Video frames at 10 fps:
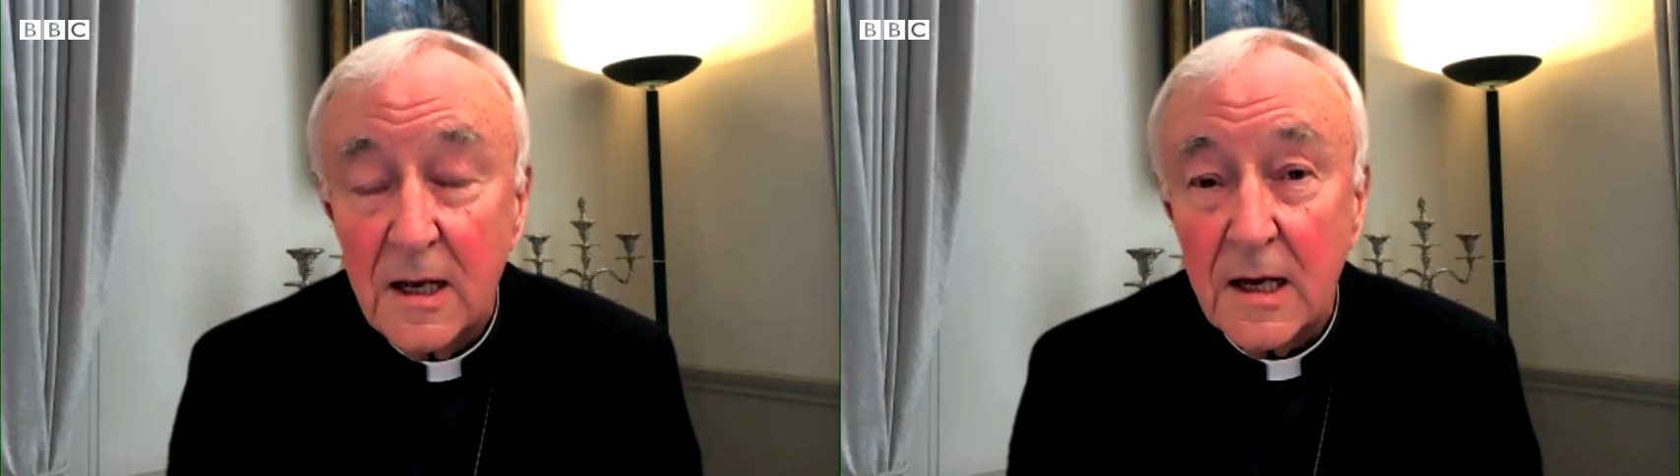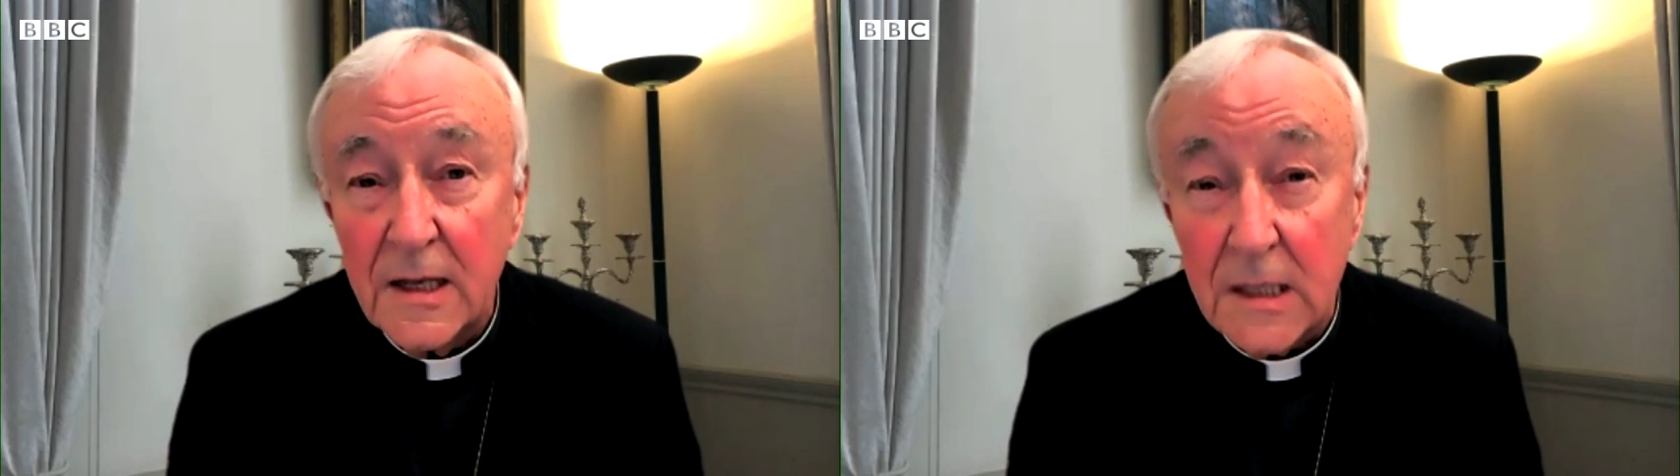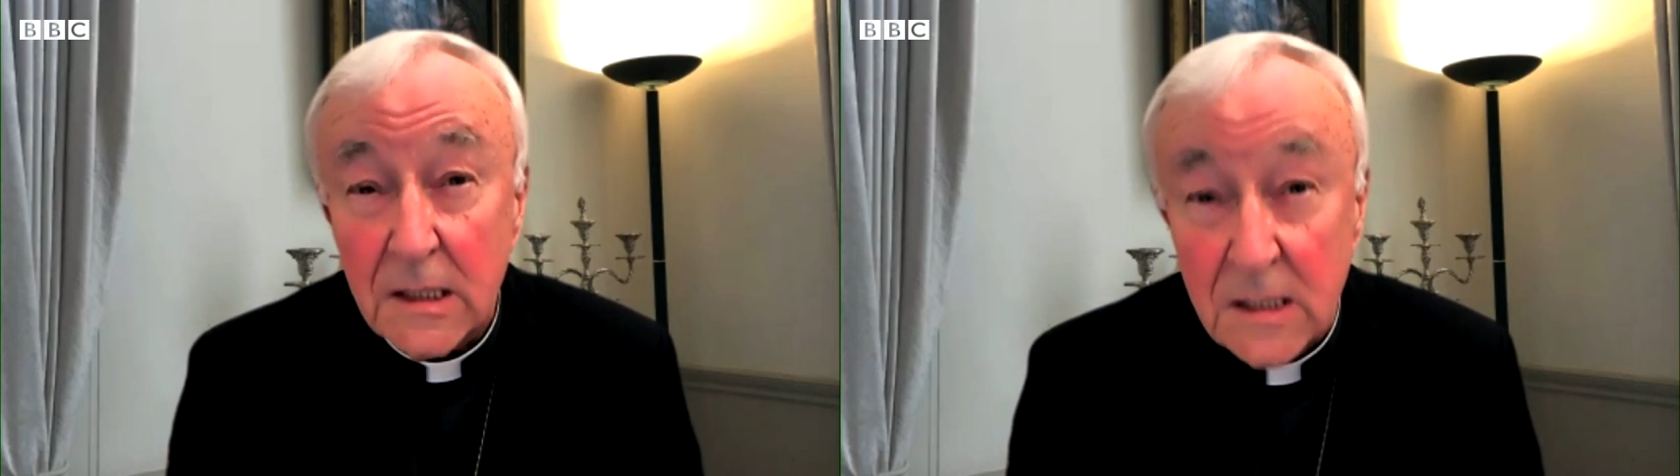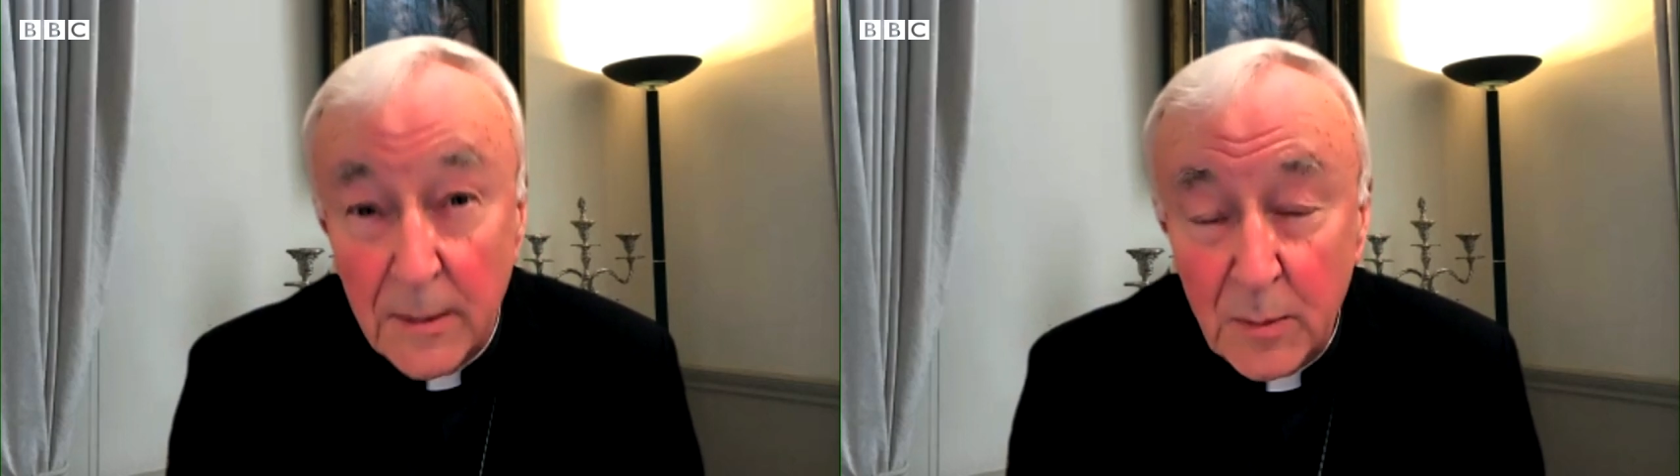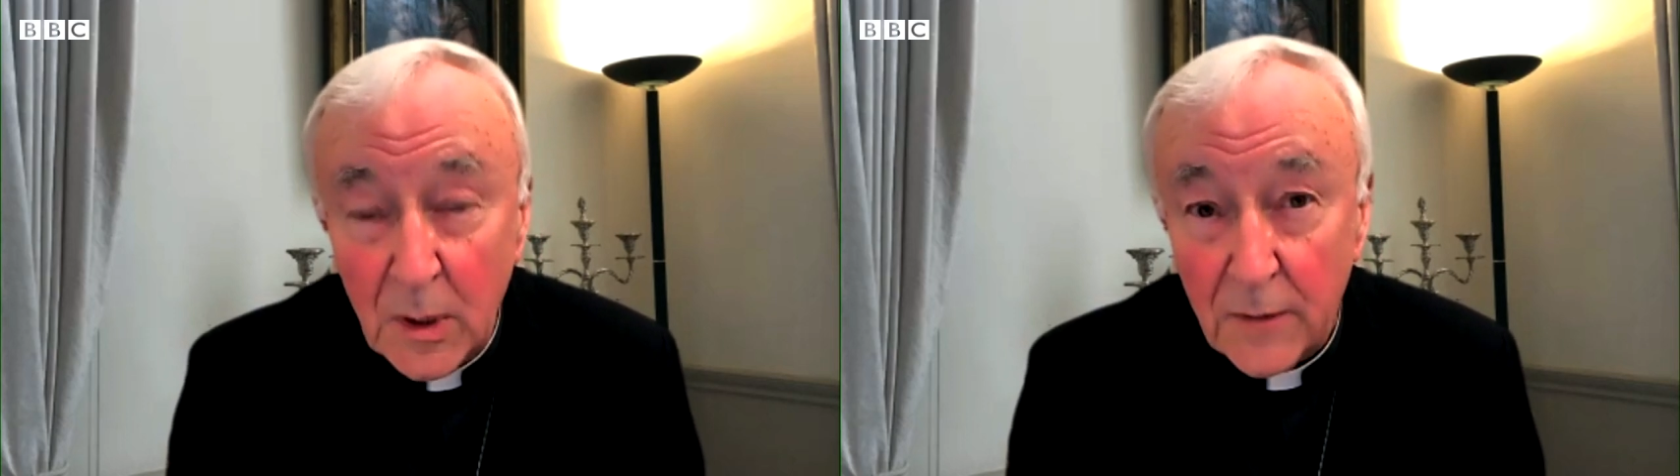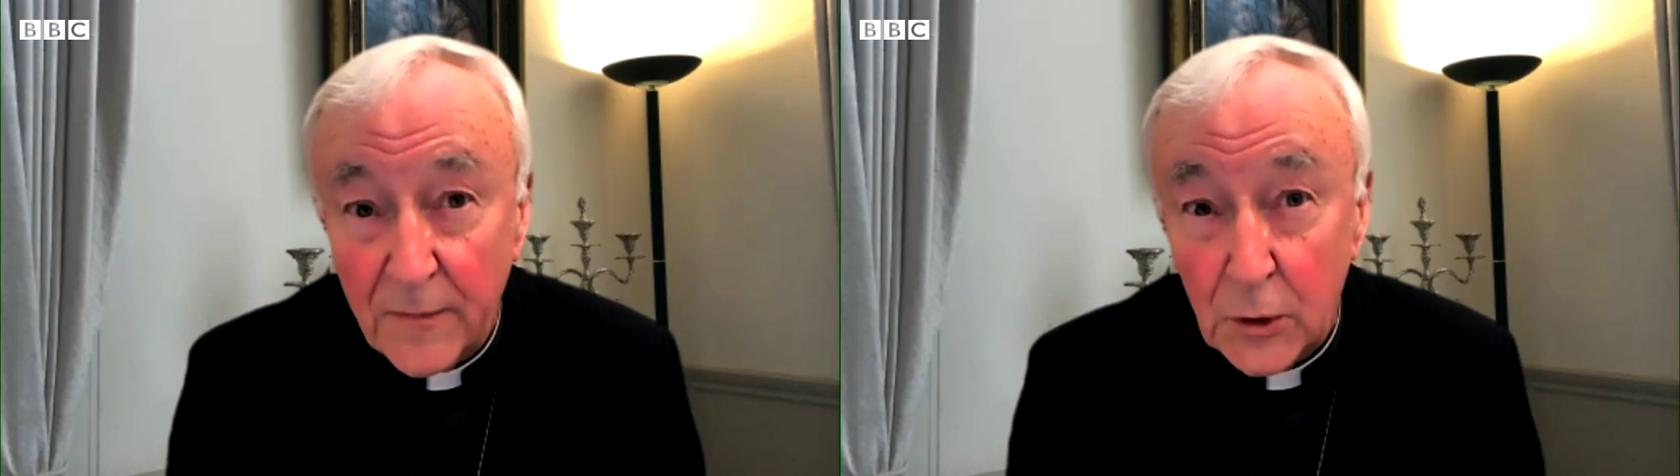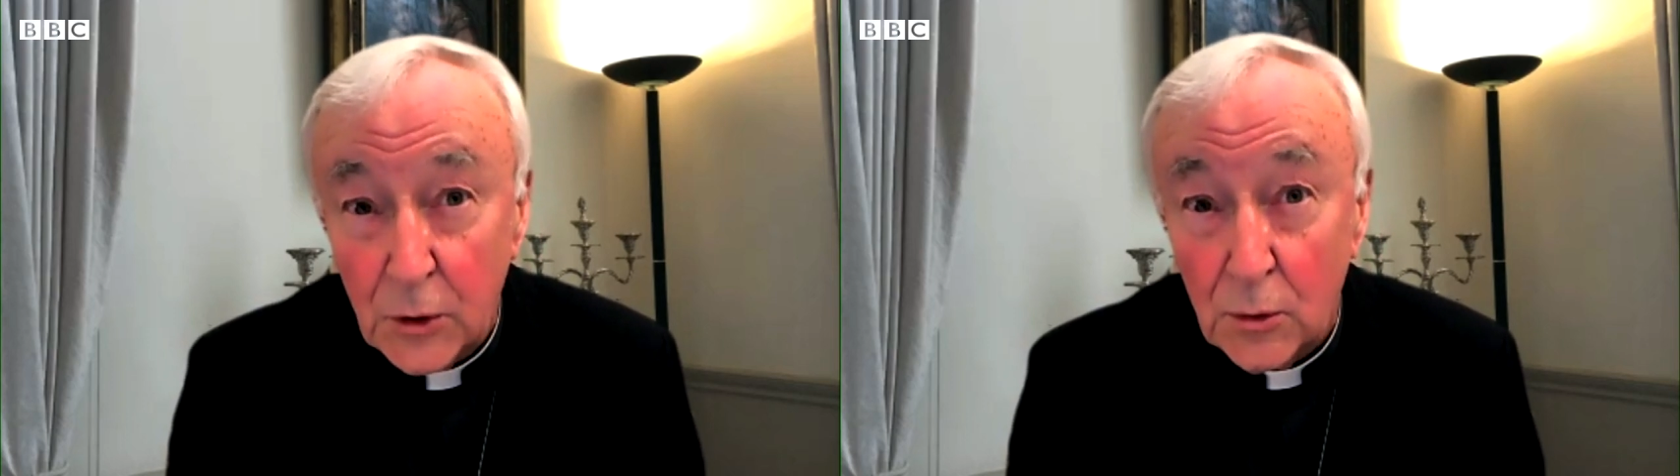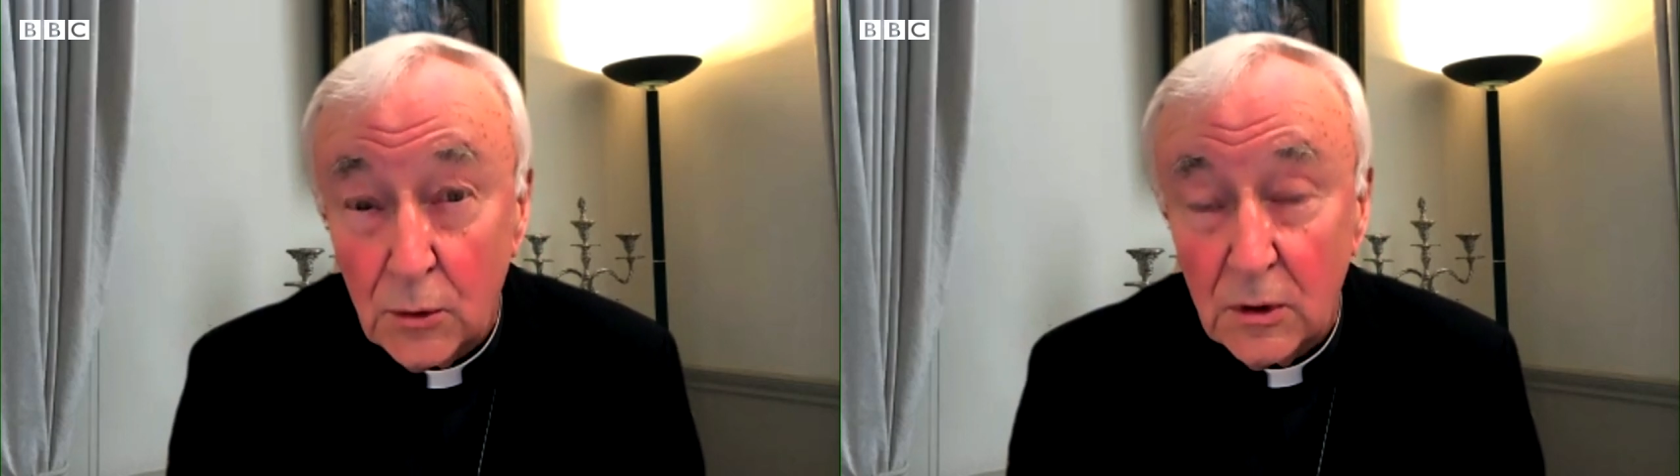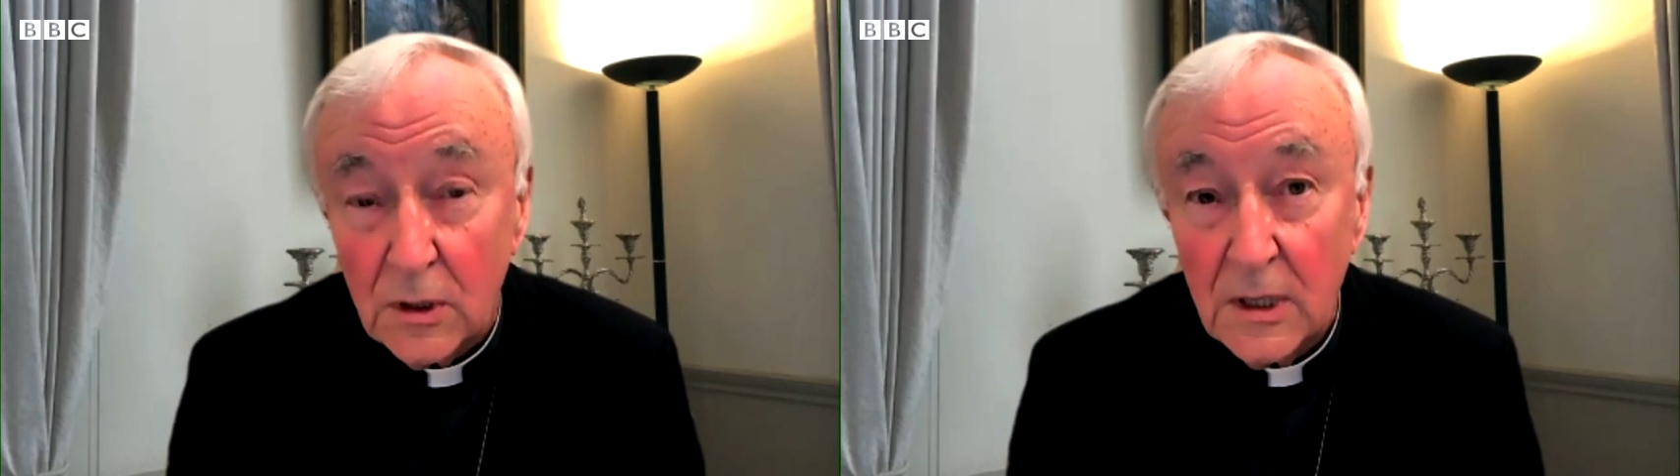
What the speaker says: and the symbol of it all,